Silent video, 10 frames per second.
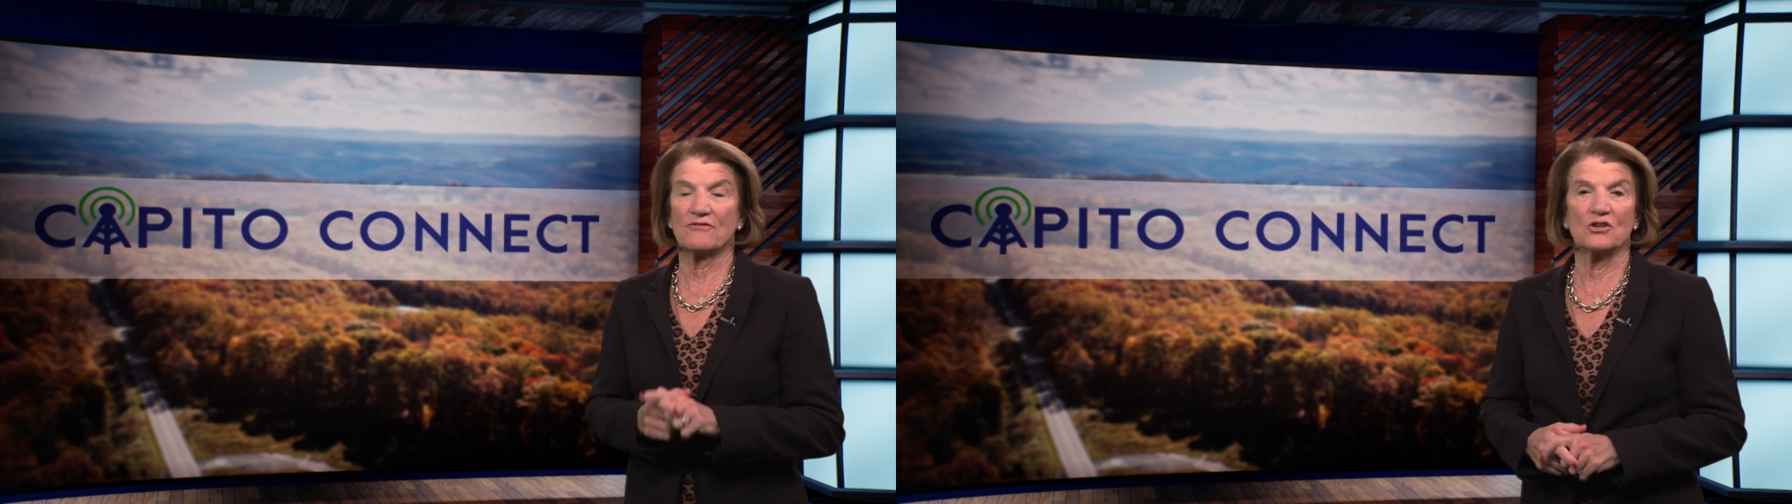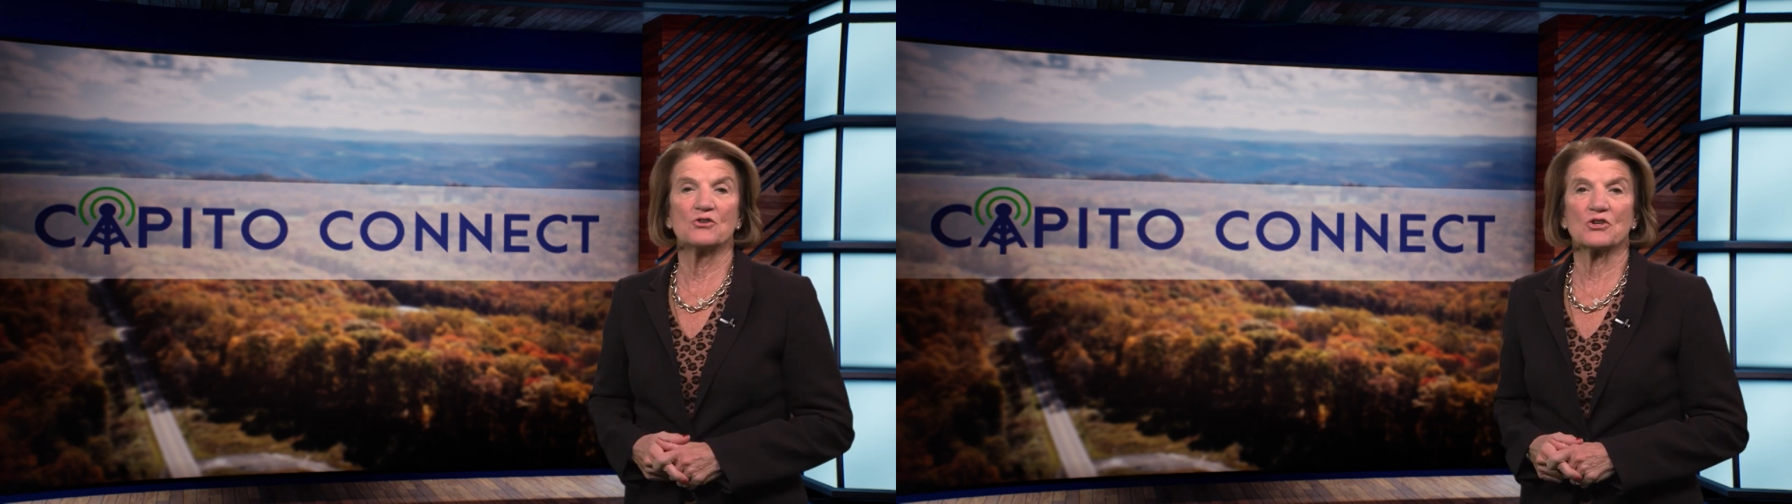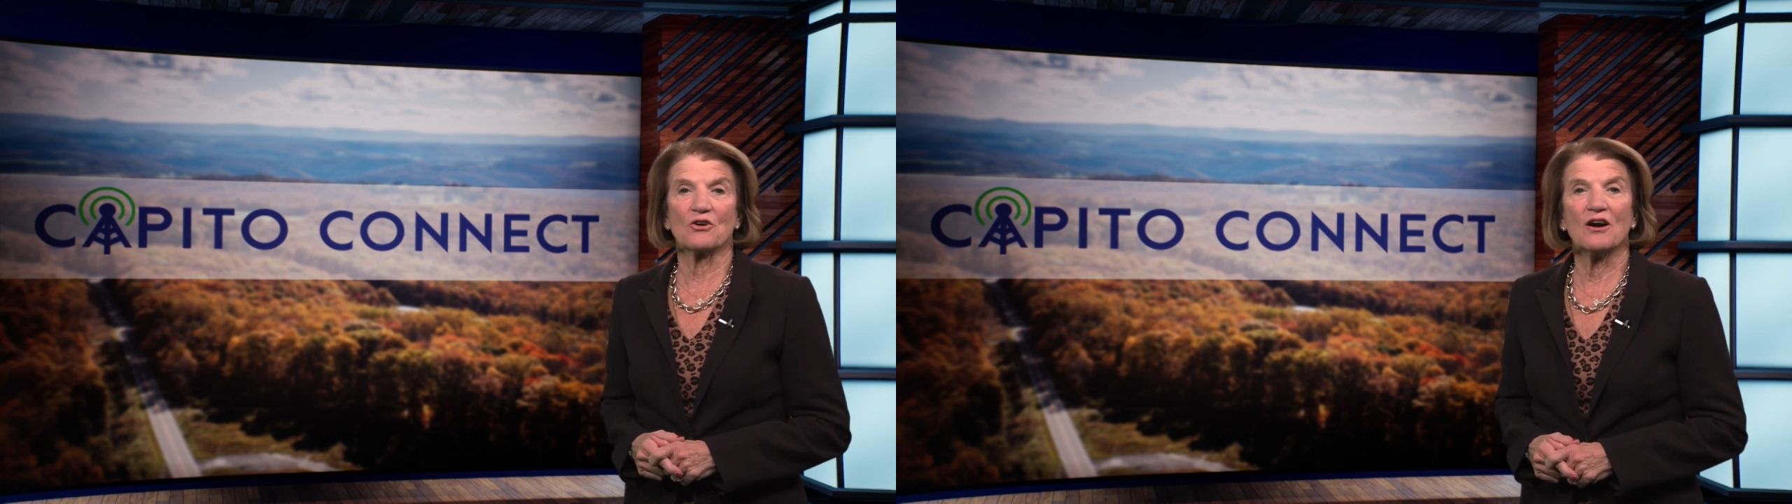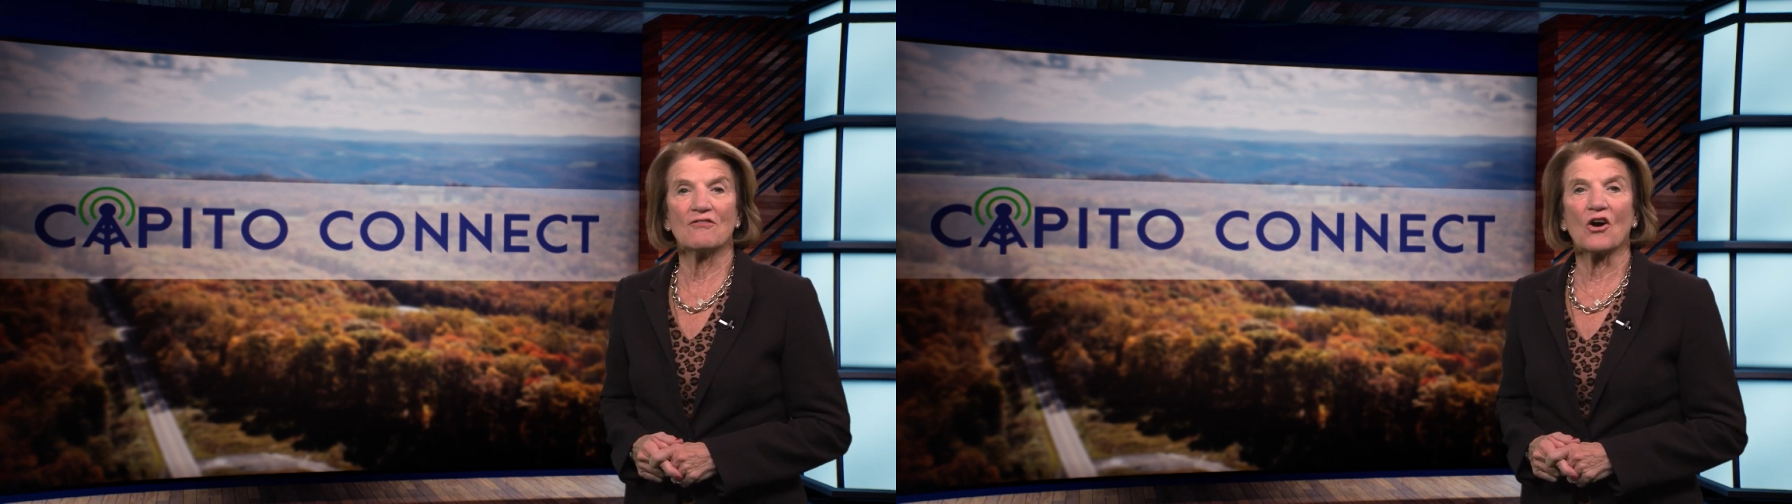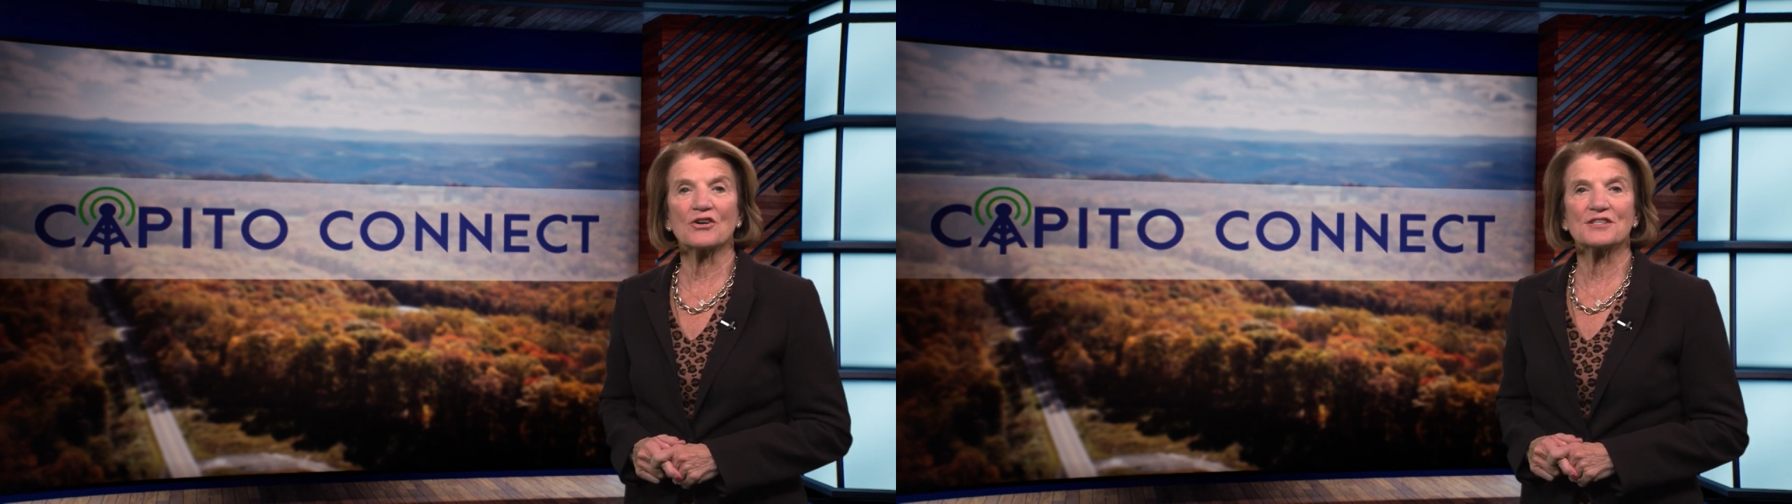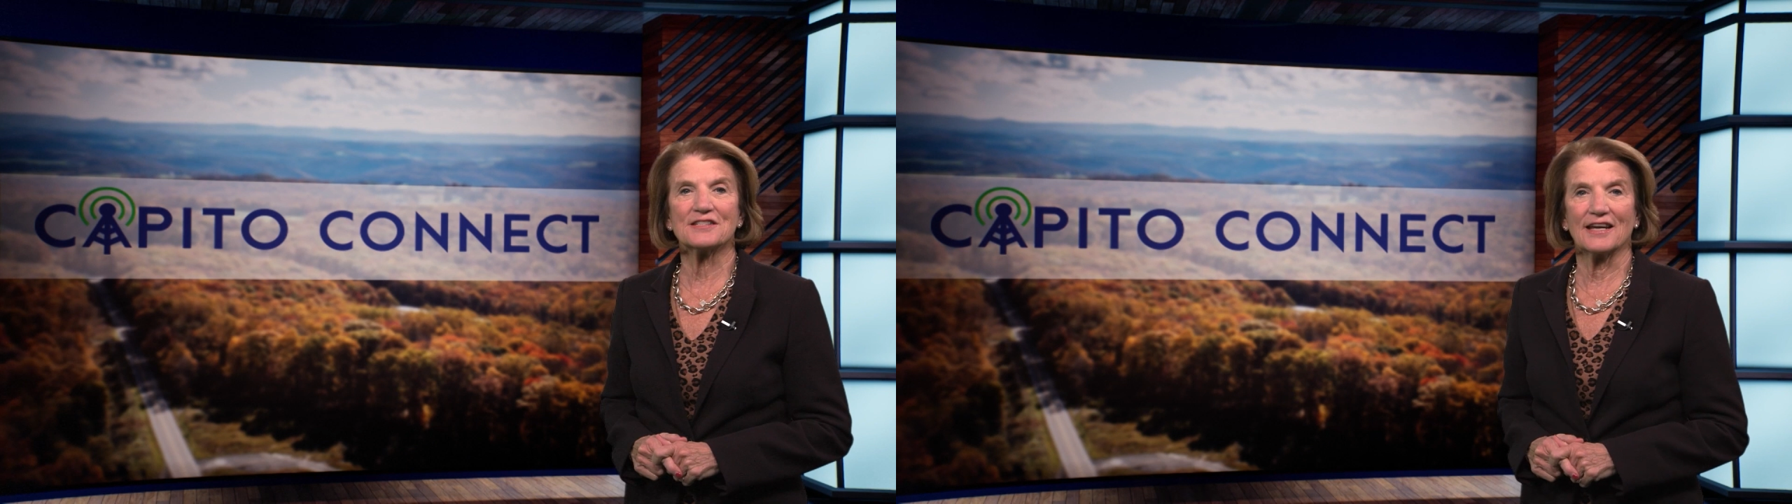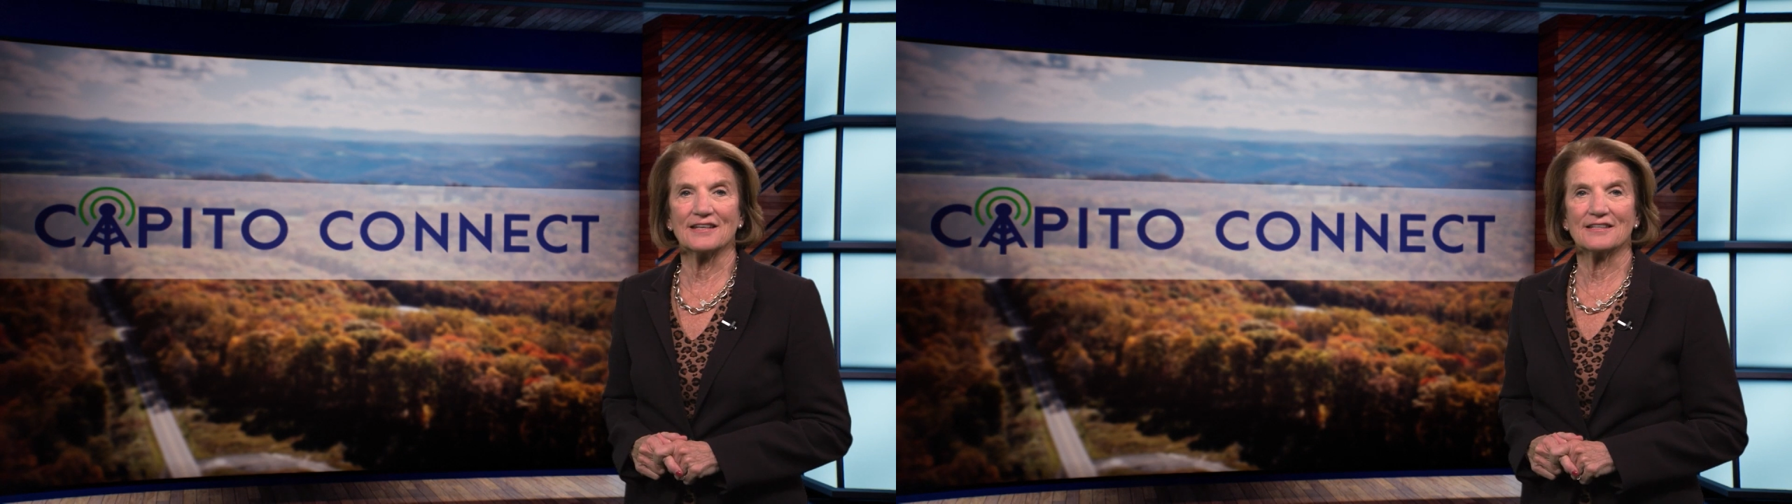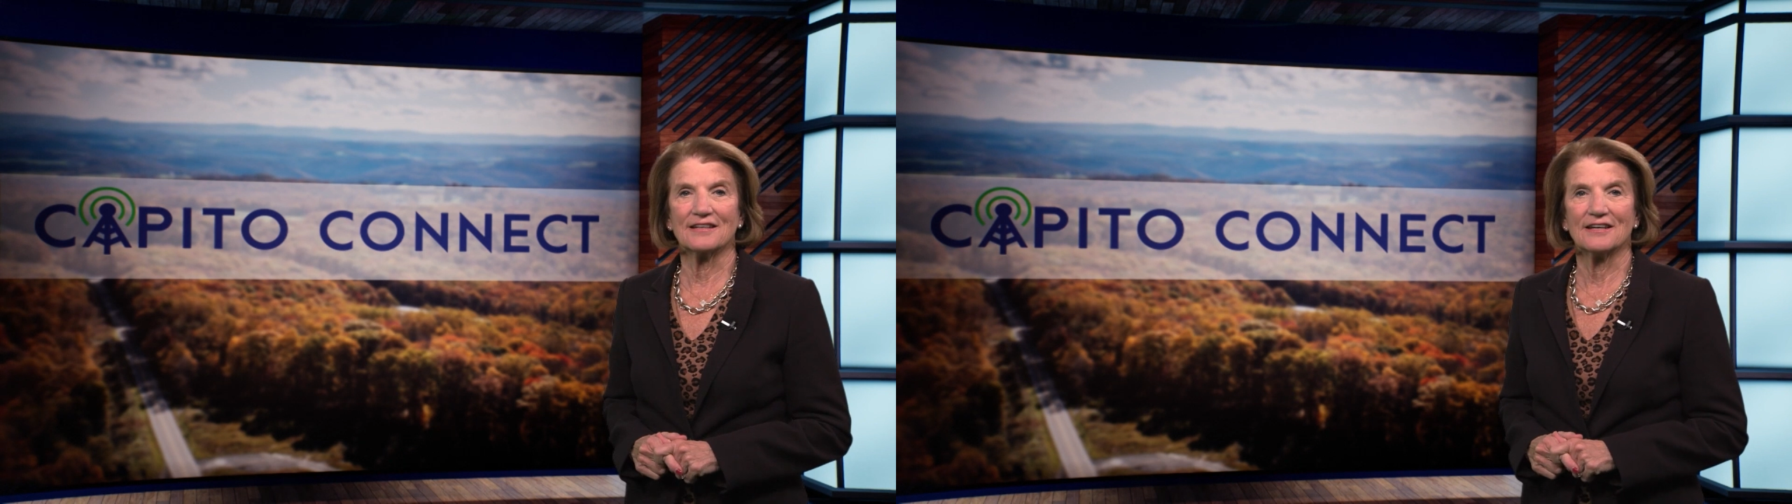future of our
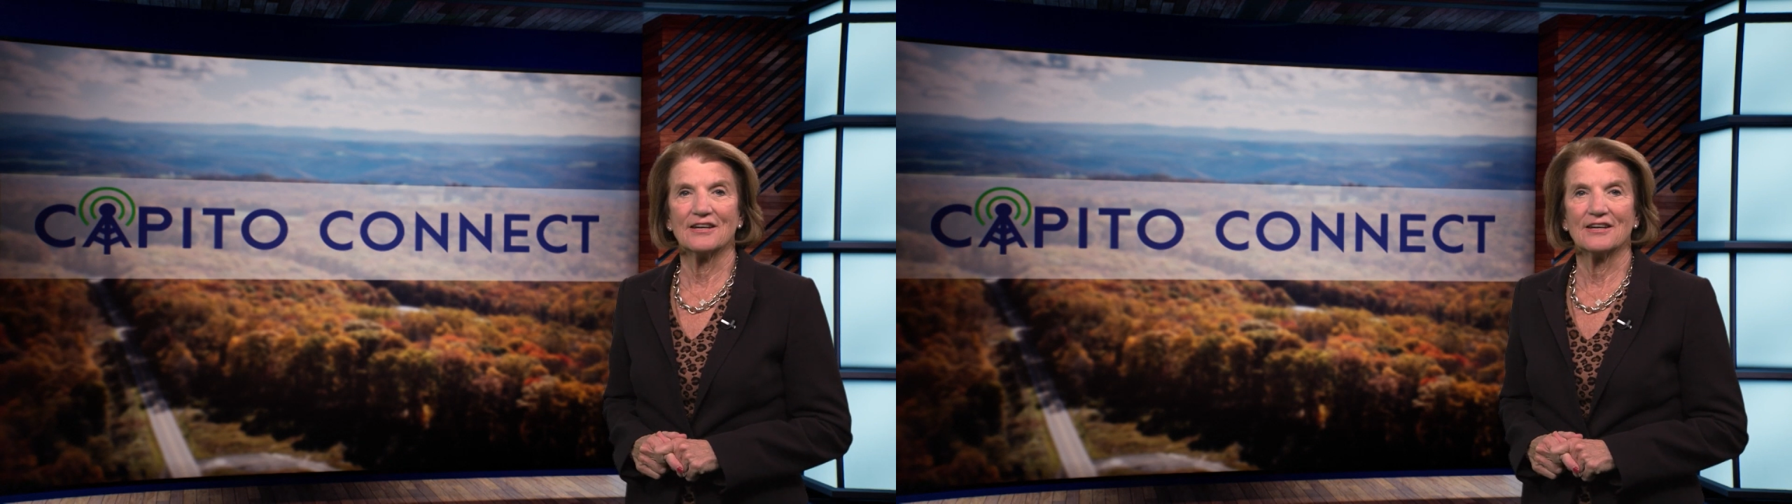state.